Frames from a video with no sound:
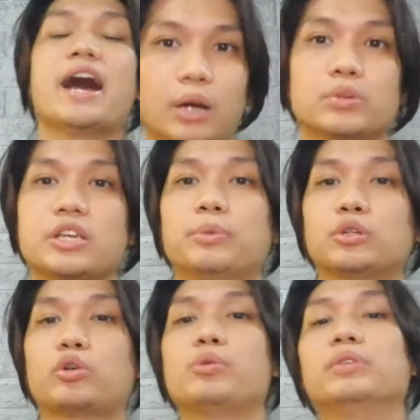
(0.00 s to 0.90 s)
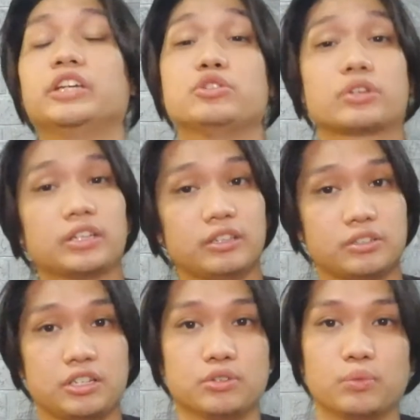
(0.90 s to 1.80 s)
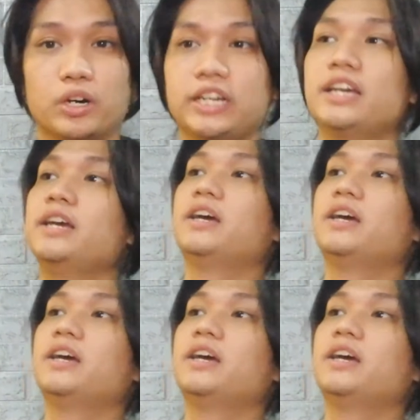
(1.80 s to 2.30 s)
I was able to accumulate during the season 1.